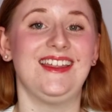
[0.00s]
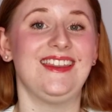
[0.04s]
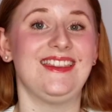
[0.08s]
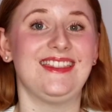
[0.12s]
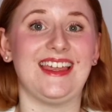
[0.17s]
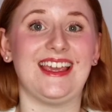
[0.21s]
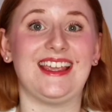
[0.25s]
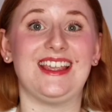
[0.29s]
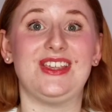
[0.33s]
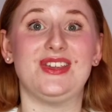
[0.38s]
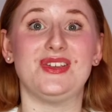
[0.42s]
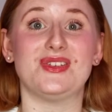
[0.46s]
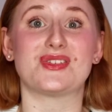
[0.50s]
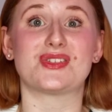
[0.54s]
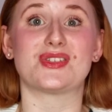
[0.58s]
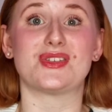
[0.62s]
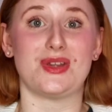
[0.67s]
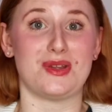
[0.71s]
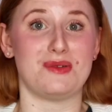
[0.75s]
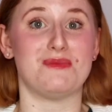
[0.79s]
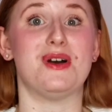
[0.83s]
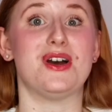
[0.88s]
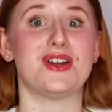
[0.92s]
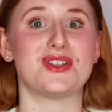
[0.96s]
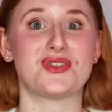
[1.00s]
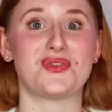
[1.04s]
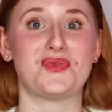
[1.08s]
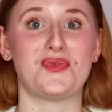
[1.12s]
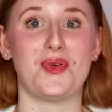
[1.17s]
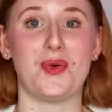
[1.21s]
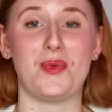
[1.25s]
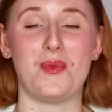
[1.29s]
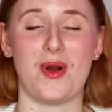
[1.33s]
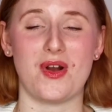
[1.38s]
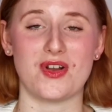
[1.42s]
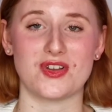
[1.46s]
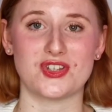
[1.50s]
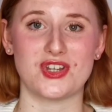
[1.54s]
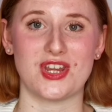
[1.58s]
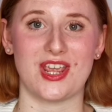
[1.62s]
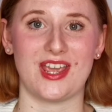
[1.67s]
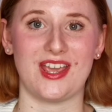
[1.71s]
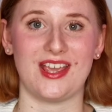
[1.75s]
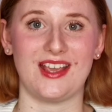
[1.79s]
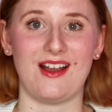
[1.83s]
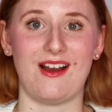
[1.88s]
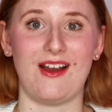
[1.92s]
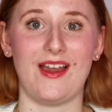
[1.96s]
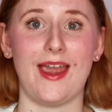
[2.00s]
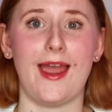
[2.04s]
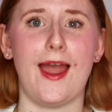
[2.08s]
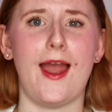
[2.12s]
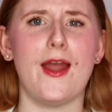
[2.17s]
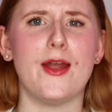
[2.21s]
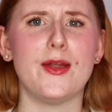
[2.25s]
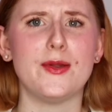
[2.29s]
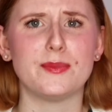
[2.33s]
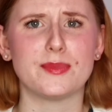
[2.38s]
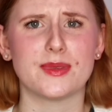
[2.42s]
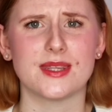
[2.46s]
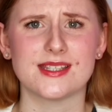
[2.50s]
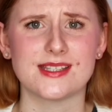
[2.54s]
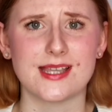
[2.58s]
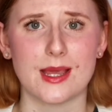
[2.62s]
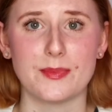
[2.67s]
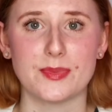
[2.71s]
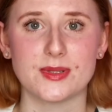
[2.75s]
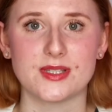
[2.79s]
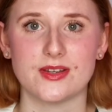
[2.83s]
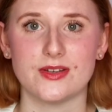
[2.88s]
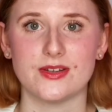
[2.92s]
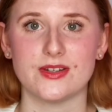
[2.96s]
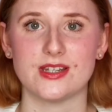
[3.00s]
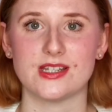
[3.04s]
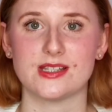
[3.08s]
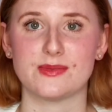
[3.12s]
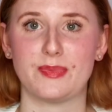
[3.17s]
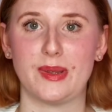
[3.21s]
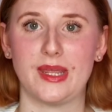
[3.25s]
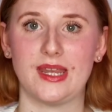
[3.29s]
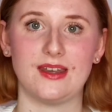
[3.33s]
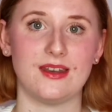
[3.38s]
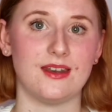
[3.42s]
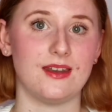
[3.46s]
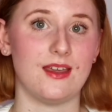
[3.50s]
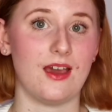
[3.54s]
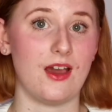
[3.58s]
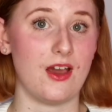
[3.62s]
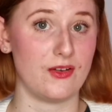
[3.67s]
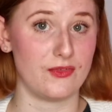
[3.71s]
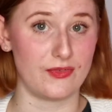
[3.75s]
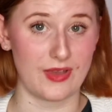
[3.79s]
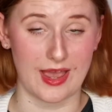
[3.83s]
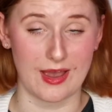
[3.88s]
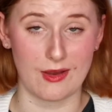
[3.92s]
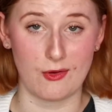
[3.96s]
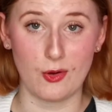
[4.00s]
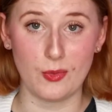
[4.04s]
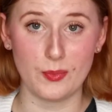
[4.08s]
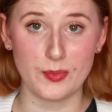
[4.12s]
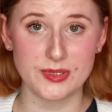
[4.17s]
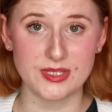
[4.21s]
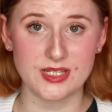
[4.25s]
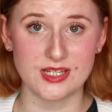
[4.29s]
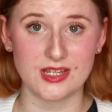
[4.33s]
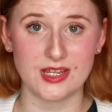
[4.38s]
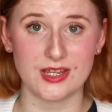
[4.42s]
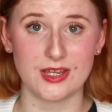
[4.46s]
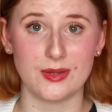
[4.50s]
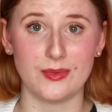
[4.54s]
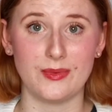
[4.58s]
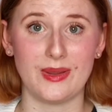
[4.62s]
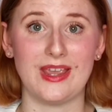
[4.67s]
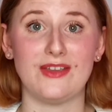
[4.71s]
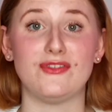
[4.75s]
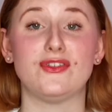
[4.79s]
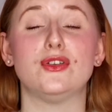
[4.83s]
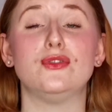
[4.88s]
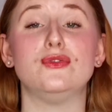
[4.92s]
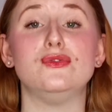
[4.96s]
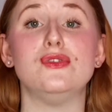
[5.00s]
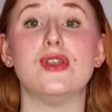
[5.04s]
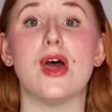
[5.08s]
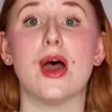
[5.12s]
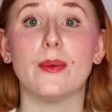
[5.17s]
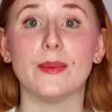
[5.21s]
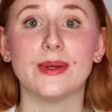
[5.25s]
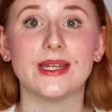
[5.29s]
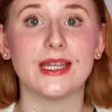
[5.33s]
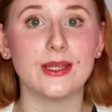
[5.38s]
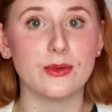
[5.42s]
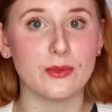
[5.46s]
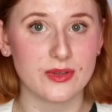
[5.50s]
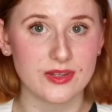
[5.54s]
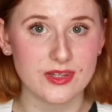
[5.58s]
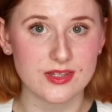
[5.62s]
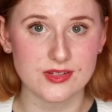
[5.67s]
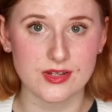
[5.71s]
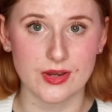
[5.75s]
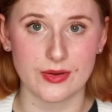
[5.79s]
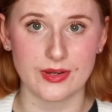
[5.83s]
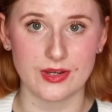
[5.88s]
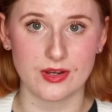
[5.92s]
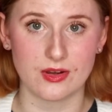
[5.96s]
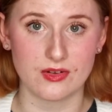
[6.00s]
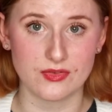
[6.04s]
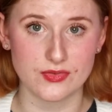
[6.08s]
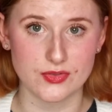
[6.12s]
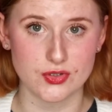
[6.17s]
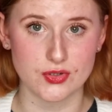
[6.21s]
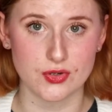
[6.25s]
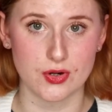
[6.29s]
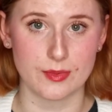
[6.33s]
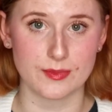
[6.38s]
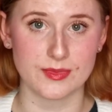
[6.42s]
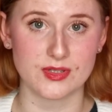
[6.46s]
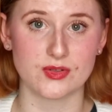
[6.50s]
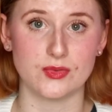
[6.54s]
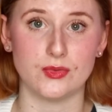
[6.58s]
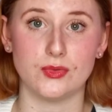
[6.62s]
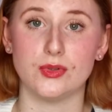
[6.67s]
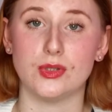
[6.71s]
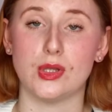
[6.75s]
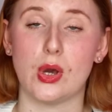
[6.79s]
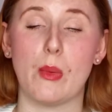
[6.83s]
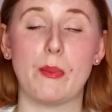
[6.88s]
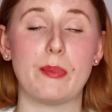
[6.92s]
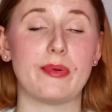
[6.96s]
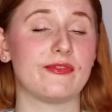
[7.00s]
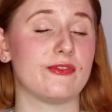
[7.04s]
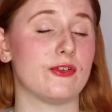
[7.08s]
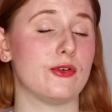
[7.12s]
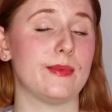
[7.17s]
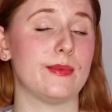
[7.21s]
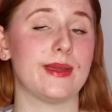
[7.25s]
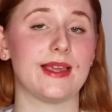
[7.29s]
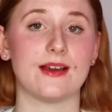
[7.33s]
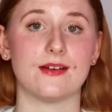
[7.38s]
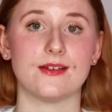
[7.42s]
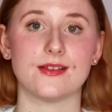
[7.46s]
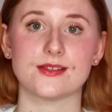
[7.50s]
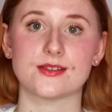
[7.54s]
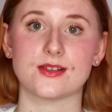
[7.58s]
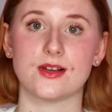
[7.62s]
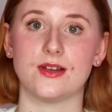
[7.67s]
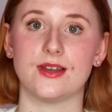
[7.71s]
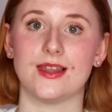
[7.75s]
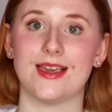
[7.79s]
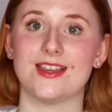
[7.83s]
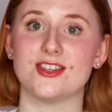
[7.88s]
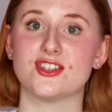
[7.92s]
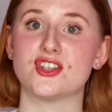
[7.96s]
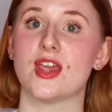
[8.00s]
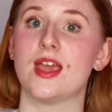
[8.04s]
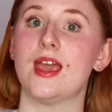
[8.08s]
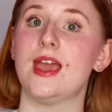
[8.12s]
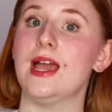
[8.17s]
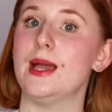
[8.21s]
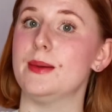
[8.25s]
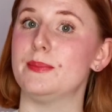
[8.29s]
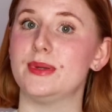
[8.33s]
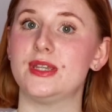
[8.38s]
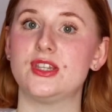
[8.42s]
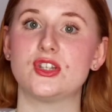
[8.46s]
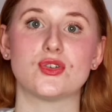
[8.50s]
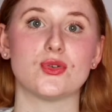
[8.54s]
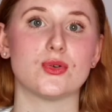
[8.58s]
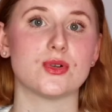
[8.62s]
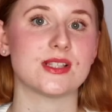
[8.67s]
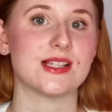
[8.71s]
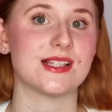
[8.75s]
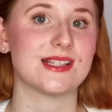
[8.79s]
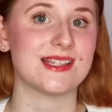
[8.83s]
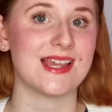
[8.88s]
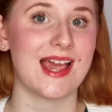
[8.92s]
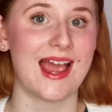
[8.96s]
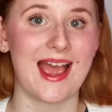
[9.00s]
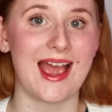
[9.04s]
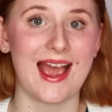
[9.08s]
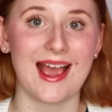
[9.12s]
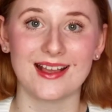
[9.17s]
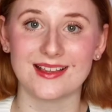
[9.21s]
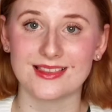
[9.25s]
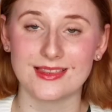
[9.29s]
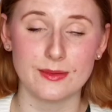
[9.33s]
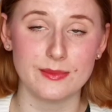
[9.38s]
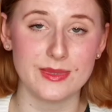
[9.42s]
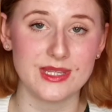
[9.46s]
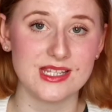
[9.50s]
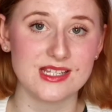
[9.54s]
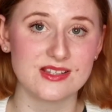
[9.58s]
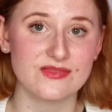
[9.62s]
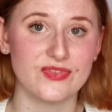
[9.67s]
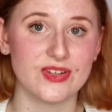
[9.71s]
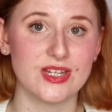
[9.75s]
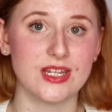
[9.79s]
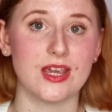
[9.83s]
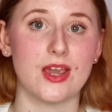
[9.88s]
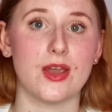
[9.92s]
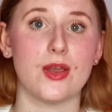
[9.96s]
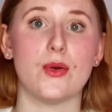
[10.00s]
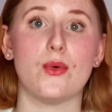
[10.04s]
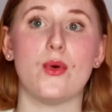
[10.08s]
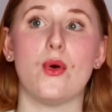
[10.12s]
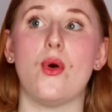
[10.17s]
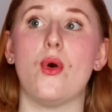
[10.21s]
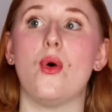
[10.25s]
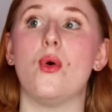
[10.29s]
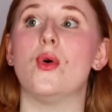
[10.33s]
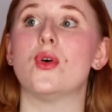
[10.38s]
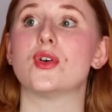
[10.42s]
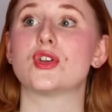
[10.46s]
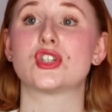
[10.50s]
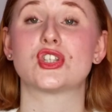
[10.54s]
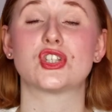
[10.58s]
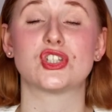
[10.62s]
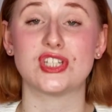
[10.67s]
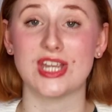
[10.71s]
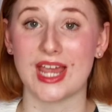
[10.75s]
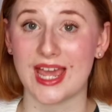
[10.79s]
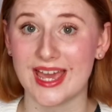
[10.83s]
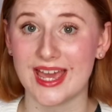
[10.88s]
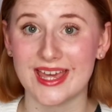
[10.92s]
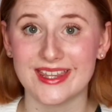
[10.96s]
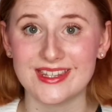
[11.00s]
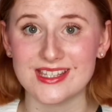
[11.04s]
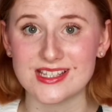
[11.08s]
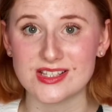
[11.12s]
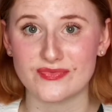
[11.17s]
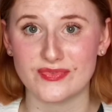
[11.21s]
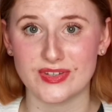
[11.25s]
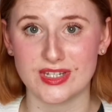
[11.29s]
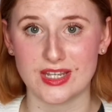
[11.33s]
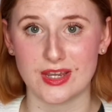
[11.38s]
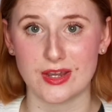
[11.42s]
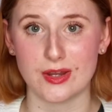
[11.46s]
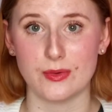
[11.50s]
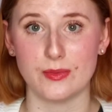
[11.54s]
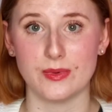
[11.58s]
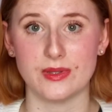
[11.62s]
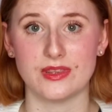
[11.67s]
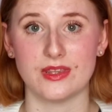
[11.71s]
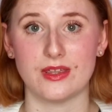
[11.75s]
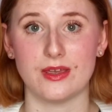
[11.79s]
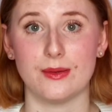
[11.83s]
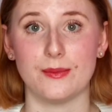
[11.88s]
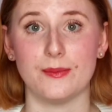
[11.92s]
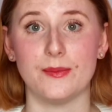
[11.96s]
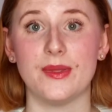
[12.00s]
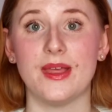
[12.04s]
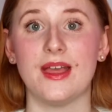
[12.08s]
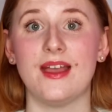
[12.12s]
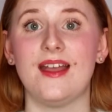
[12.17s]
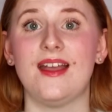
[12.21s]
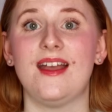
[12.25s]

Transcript: Thank you so much for watching. I hope this episode has been of help to you. If you know anyone that's going off to drama school or Performing Arts College, be sure to tag them in this video or share this video with them.